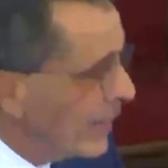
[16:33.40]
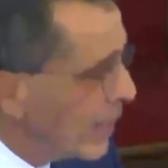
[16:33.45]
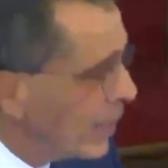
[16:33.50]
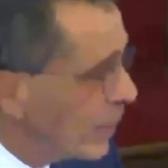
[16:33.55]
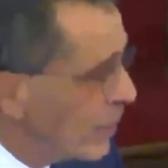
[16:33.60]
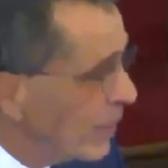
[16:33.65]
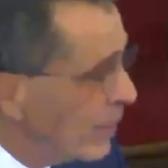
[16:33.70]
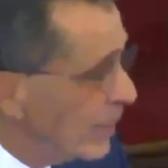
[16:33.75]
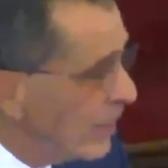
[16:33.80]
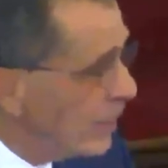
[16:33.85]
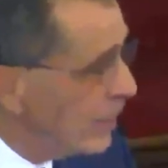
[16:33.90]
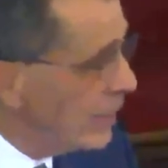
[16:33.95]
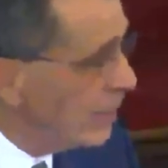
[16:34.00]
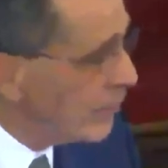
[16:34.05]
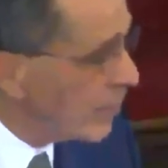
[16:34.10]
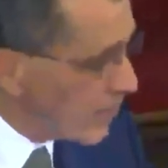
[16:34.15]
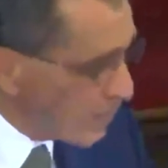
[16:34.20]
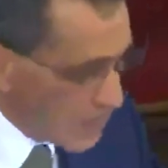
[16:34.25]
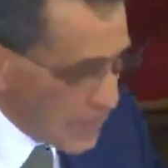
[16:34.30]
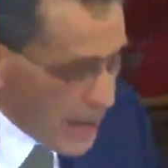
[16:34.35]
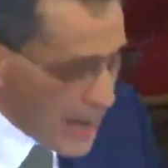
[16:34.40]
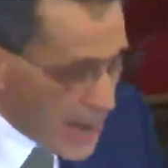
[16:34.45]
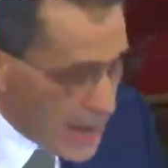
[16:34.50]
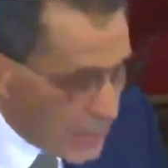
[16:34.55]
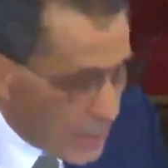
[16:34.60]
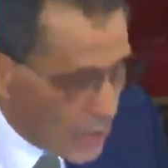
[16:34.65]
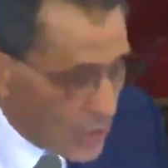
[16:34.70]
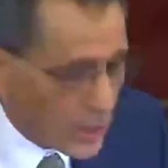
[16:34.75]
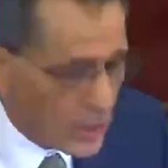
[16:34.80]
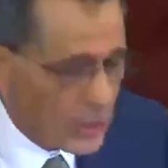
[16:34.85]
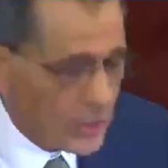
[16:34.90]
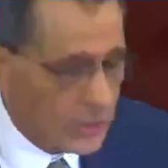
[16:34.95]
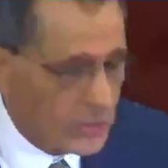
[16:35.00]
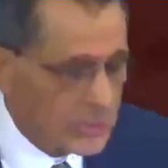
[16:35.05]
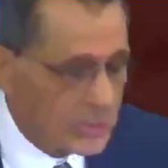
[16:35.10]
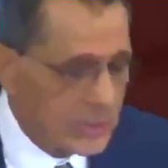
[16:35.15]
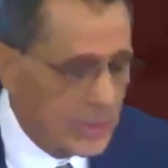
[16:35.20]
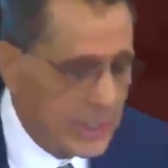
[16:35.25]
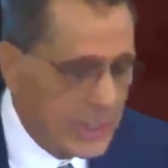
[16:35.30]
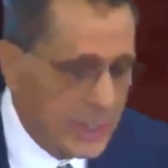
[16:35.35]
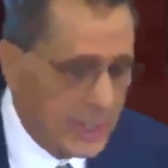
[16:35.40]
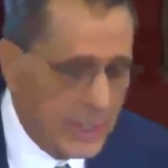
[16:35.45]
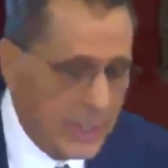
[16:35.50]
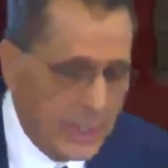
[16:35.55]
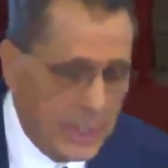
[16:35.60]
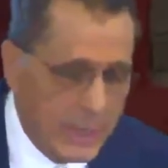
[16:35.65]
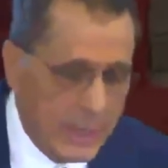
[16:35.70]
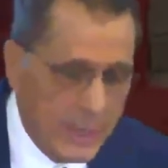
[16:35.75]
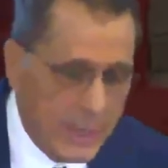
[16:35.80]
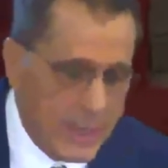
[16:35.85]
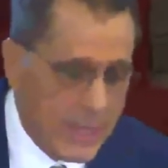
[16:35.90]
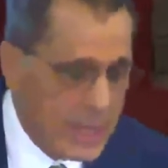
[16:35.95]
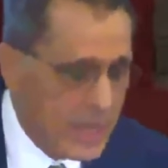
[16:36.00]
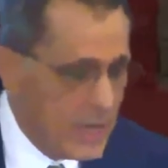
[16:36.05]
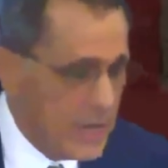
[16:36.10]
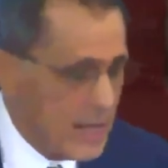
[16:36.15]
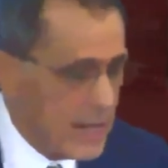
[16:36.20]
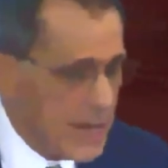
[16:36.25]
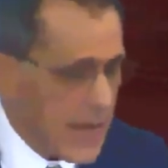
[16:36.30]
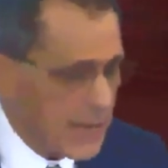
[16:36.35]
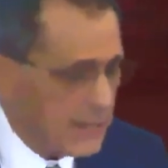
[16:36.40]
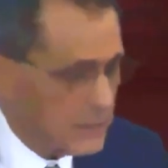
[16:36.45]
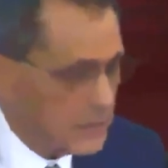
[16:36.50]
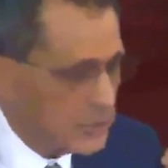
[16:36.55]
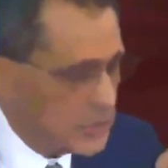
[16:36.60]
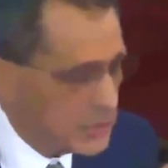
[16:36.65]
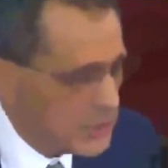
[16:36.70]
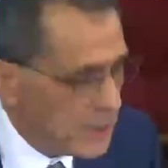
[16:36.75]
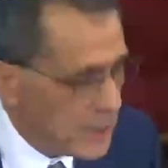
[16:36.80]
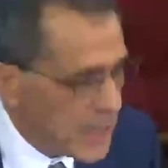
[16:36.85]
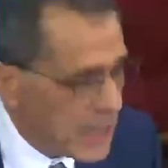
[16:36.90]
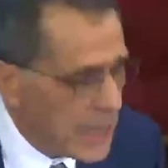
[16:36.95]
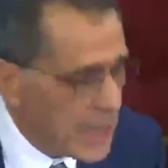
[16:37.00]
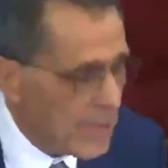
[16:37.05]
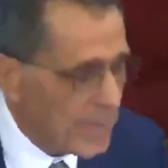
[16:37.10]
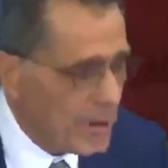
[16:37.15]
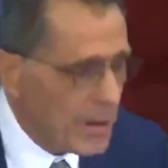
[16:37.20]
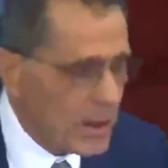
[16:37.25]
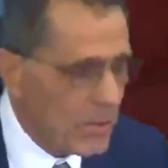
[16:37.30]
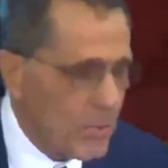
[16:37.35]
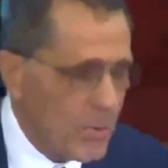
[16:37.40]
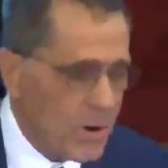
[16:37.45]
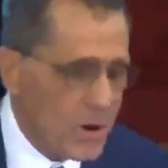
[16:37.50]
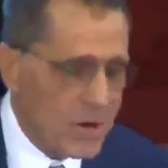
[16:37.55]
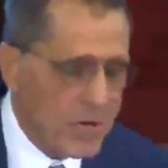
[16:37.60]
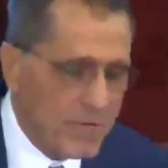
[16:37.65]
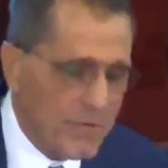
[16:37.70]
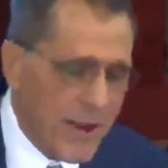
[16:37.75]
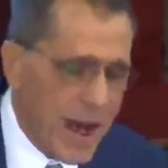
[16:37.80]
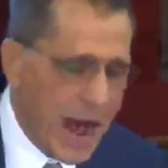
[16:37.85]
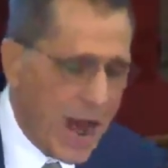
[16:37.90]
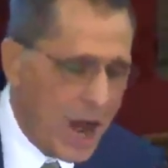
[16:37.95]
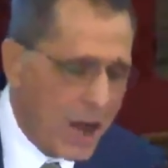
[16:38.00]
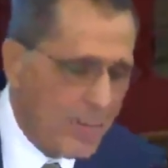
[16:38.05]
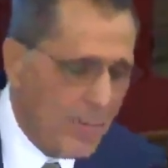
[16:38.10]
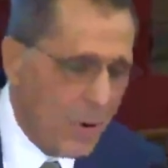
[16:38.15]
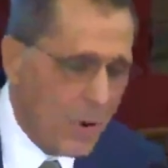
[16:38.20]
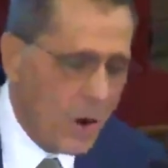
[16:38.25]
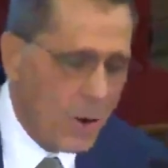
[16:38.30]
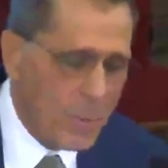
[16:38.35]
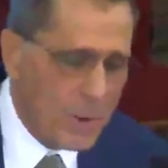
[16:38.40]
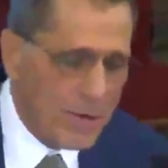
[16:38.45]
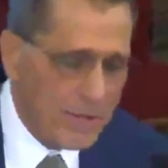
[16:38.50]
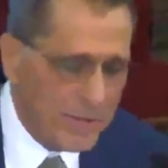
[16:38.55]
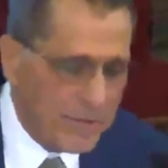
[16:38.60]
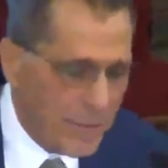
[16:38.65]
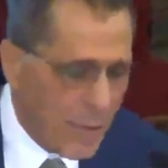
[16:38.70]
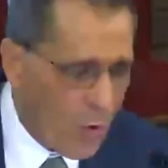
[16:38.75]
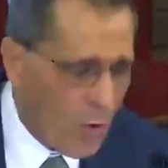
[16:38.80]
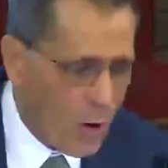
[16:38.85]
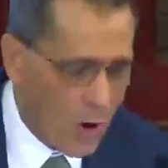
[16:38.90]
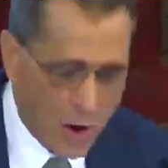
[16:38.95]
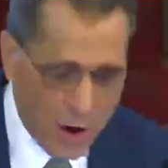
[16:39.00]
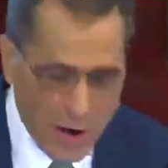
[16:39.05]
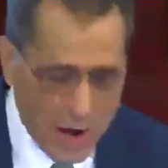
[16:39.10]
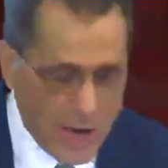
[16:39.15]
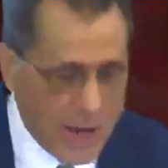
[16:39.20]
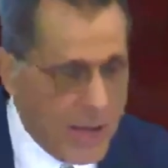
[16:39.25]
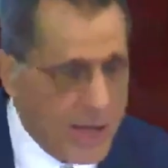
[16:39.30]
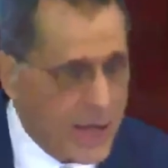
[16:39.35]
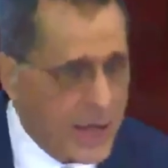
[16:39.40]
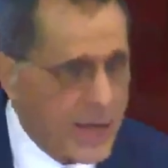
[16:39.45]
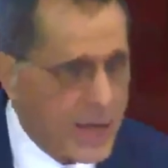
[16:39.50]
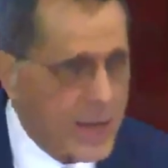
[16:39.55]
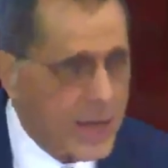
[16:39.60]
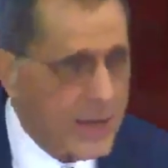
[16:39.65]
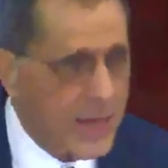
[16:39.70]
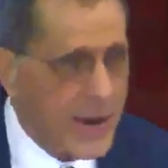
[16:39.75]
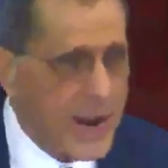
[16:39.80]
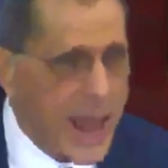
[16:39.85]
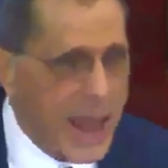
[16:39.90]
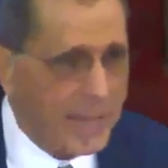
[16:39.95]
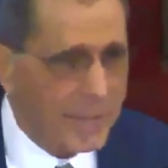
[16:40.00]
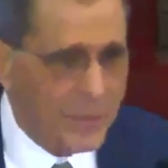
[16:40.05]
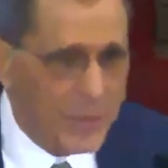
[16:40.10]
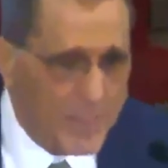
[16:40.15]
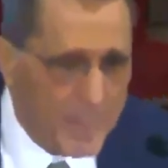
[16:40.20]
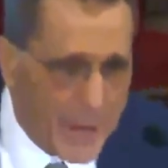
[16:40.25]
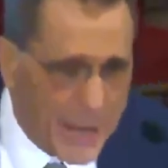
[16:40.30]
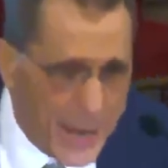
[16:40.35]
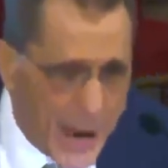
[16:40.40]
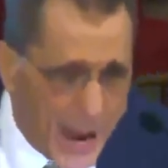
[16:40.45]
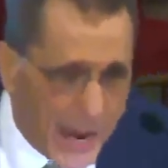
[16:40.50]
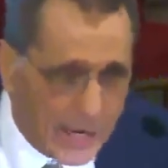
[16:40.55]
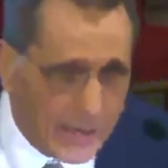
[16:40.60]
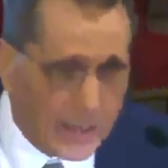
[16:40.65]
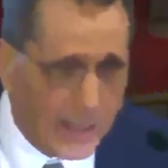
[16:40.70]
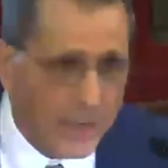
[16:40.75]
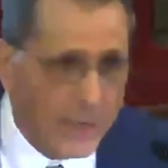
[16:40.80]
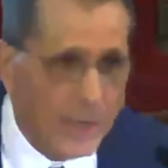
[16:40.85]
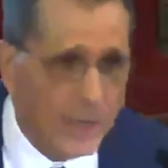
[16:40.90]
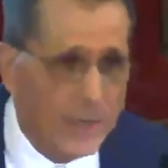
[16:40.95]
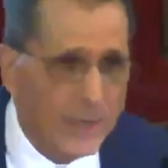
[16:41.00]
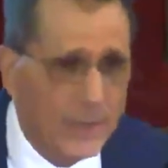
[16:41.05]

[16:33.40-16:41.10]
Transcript: here. For brain workers, that sleep is worth far more before than after midnight.